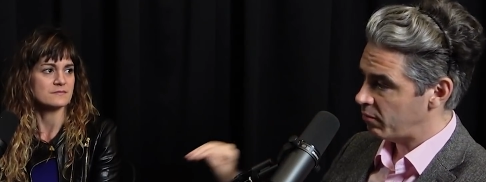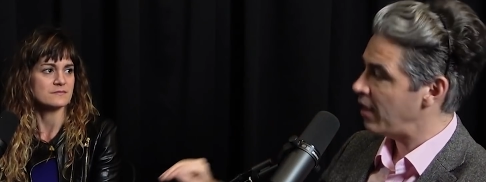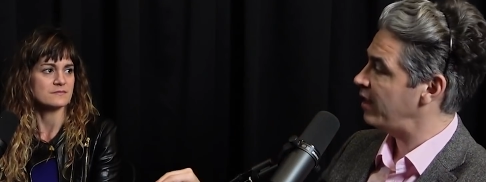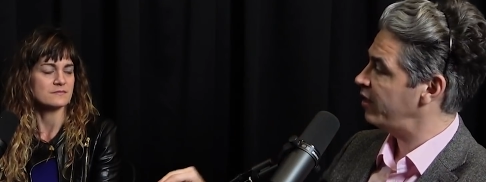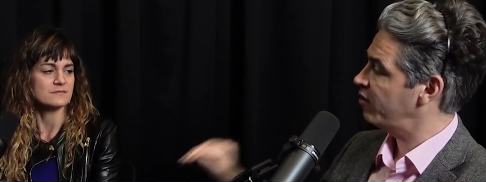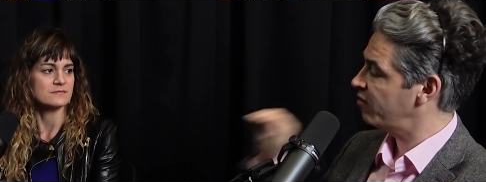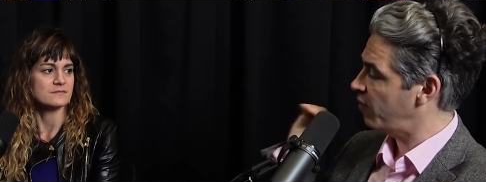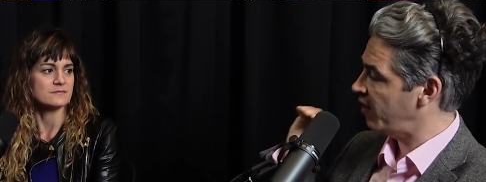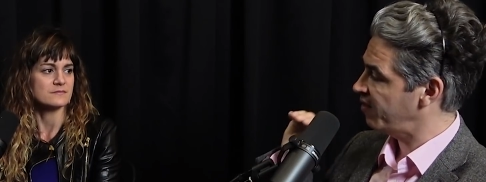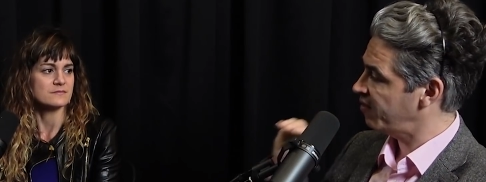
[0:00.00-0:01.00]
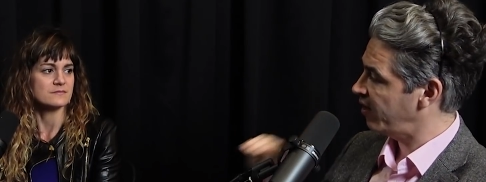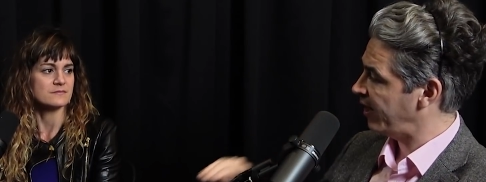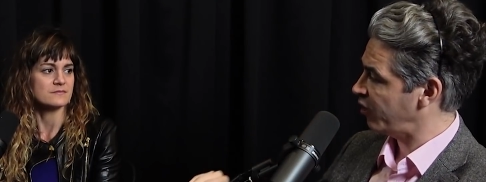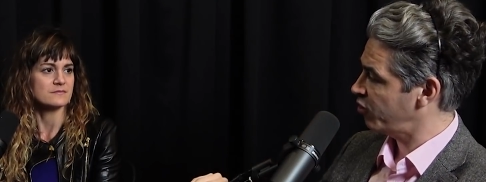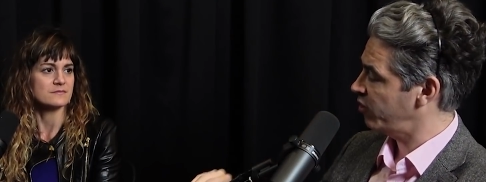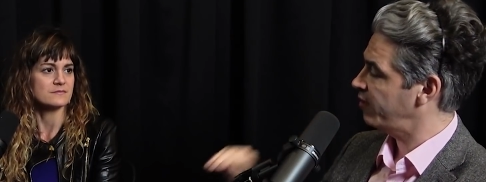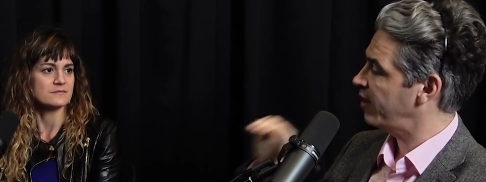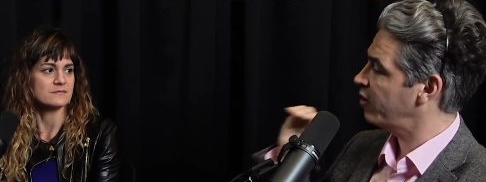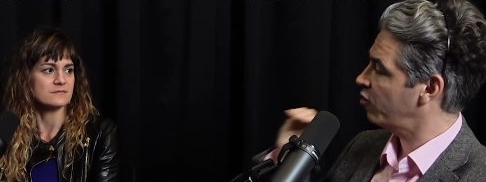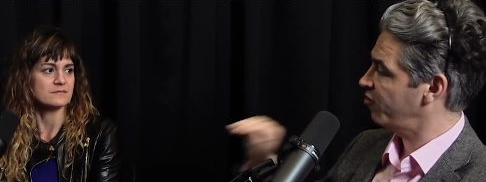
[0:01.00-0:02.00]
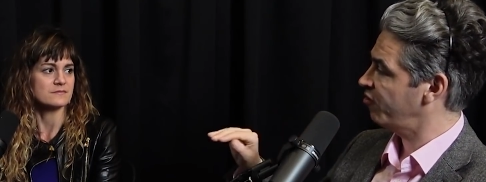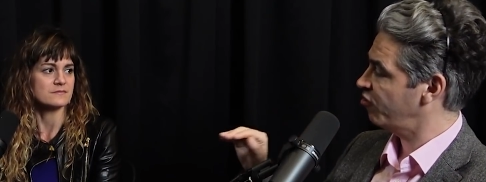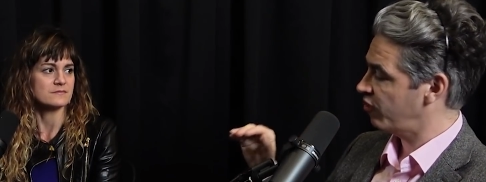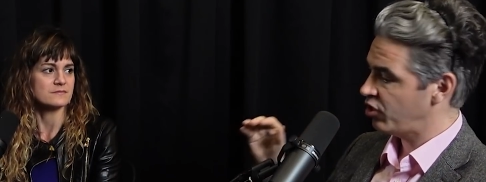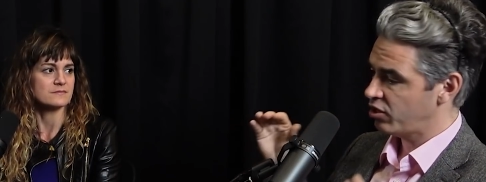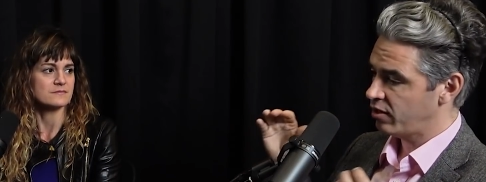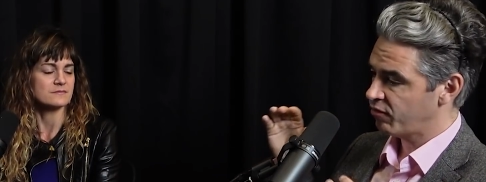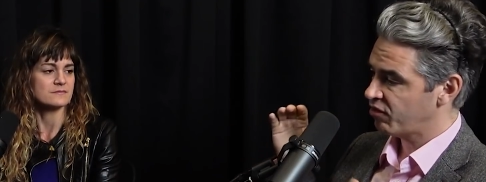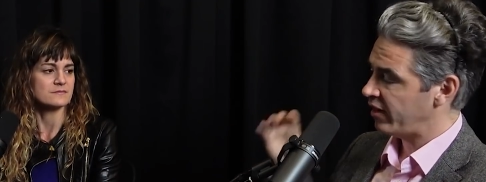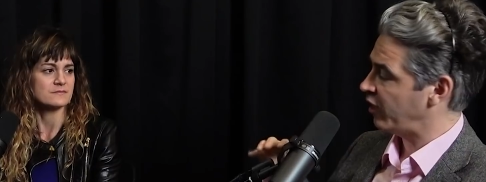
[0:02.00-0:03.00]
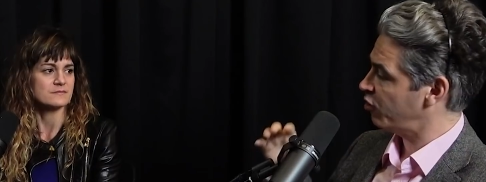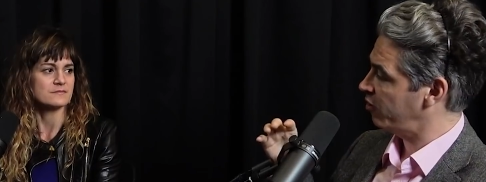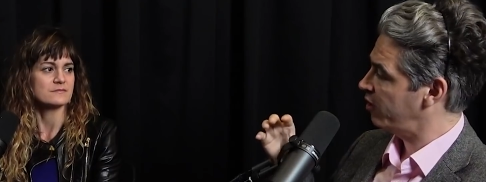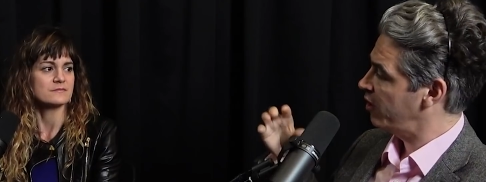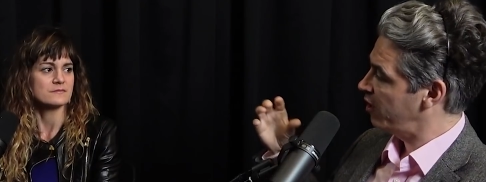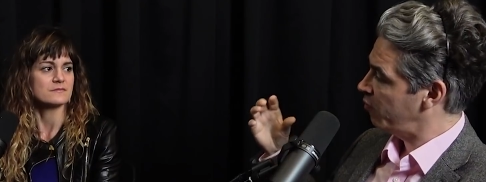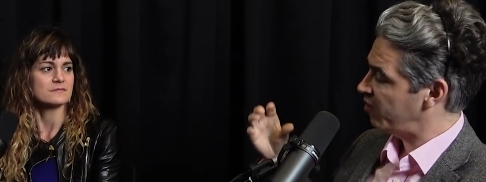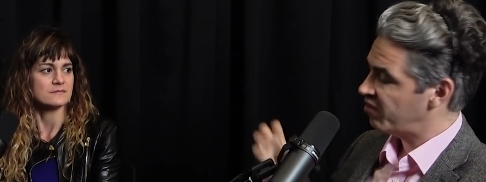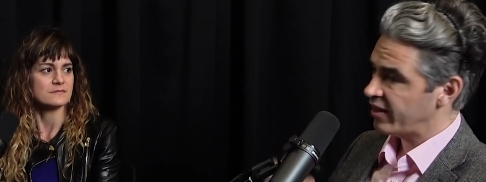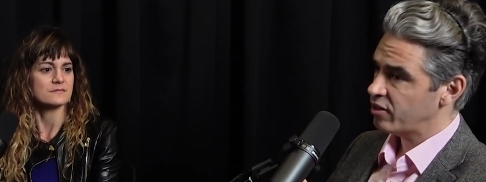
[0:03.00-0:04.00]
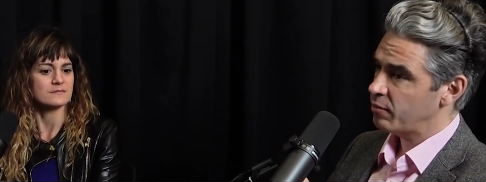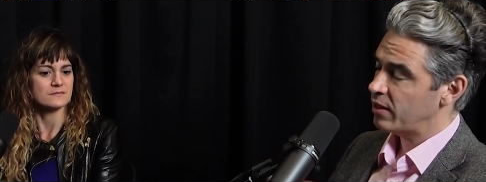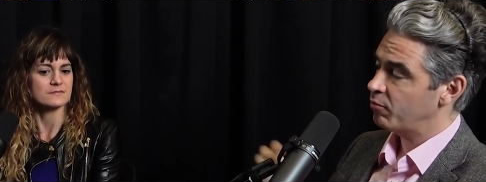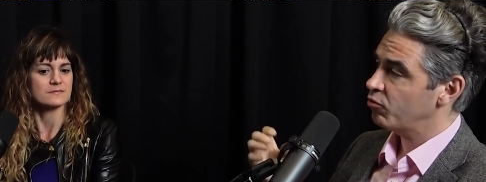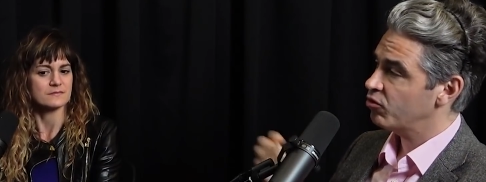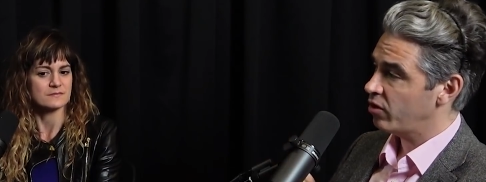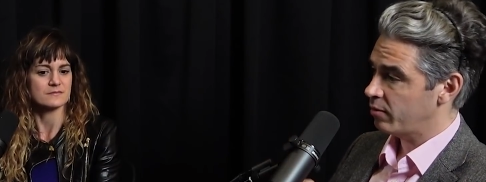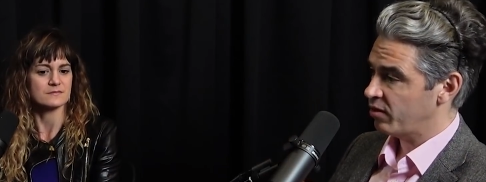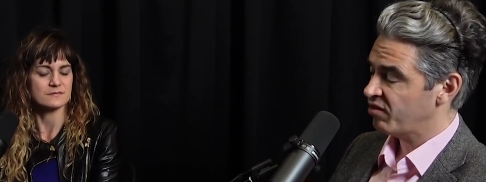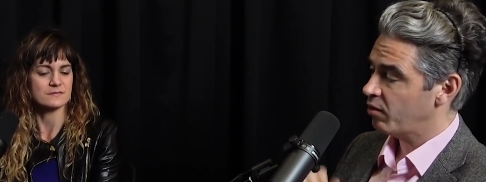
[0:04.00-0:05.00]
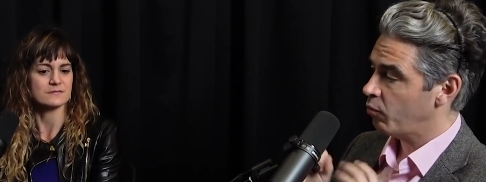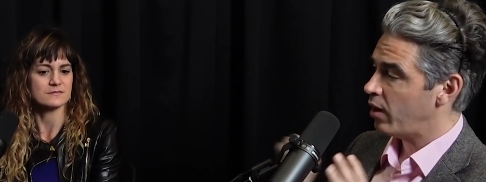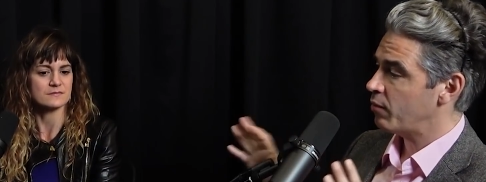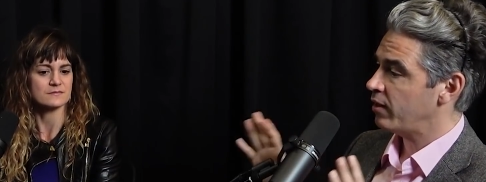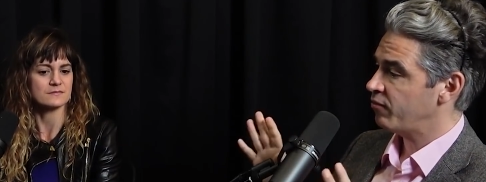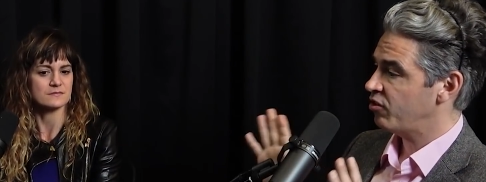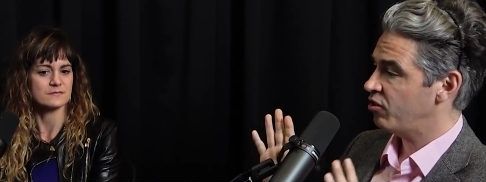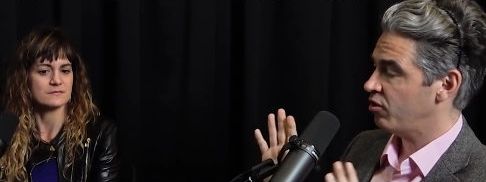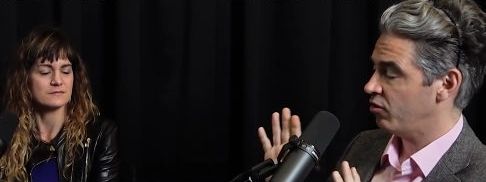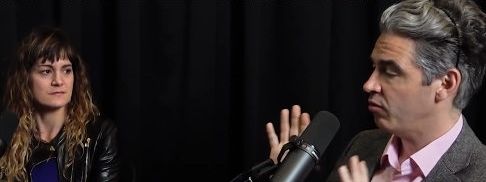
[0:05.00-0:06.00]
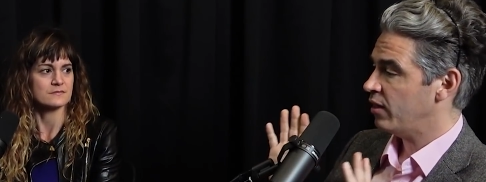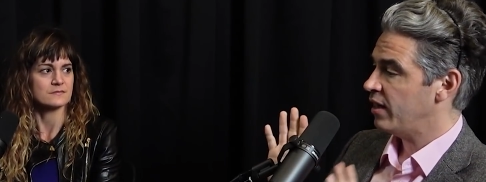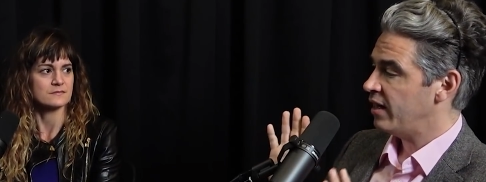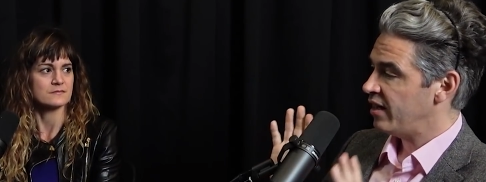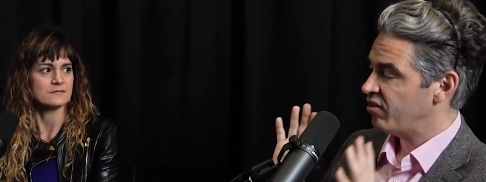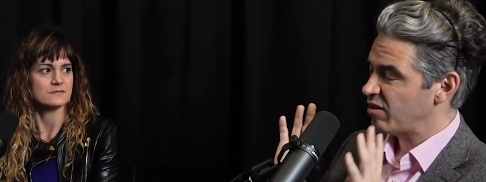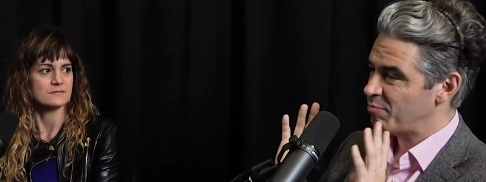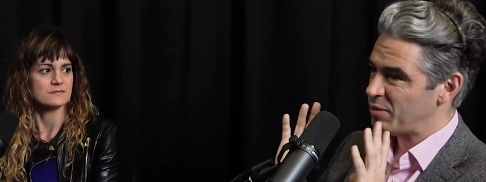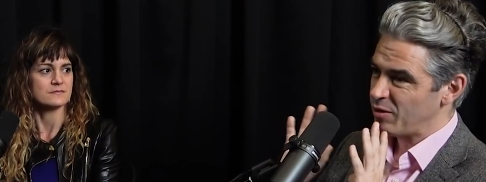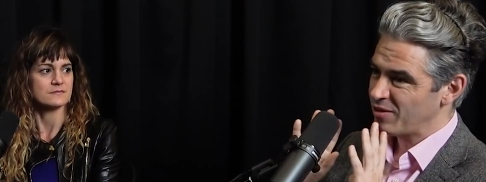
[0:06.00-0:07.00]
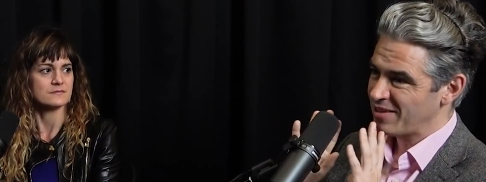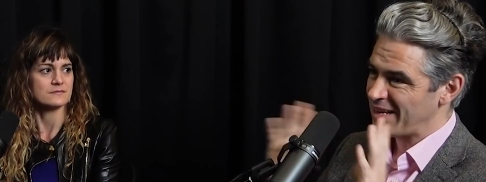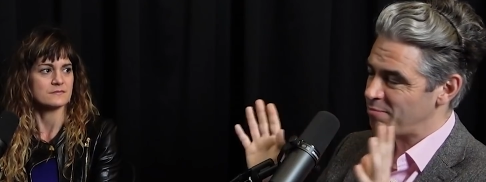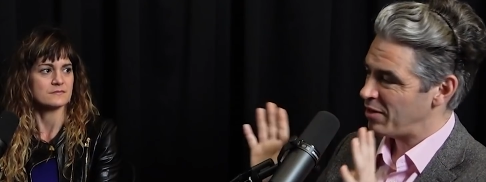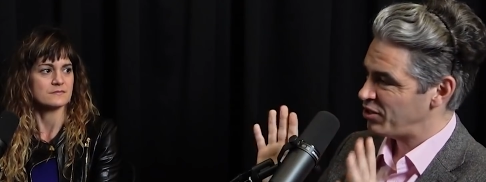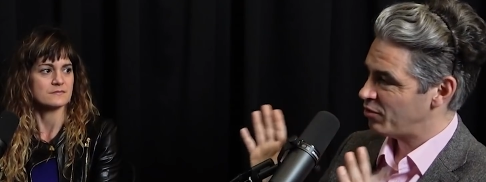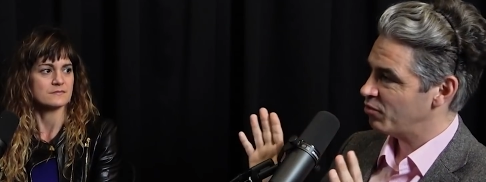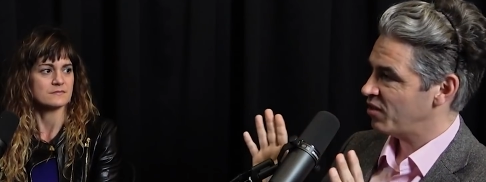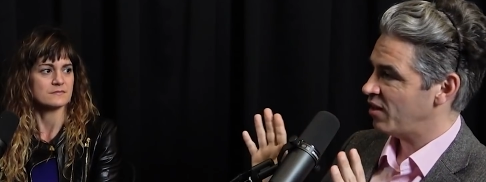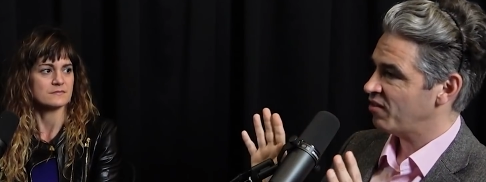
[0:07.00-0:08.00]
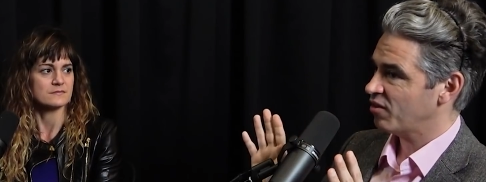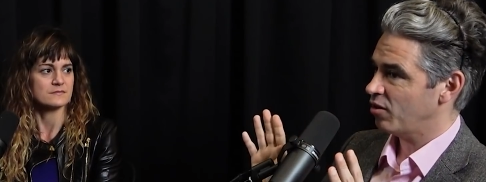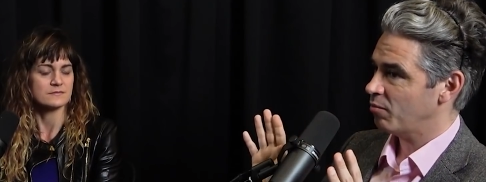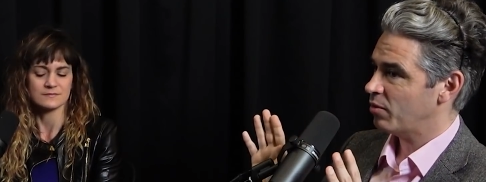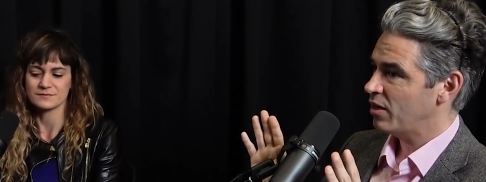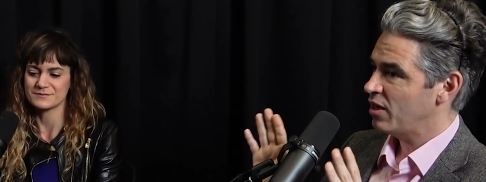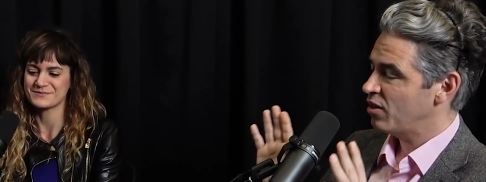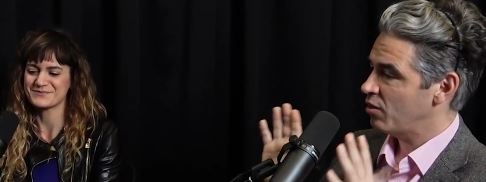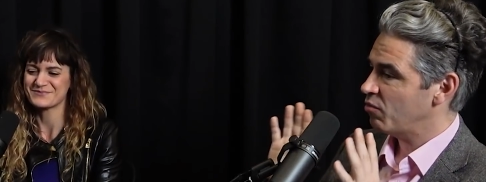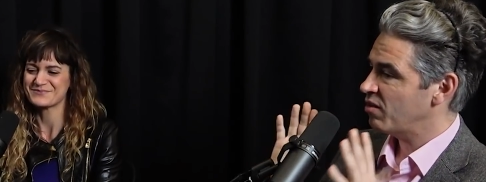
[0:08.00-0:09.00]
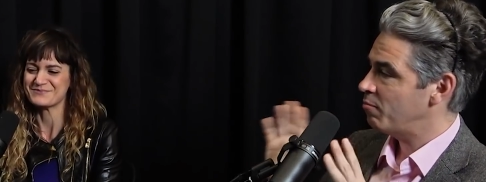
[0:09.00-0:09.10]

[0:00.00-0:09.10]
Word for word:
Speaker 1: aliens via selection and then concentration of selection when selection becomes autonomous. So what I would love to do is to build, say, a magical telescope that was a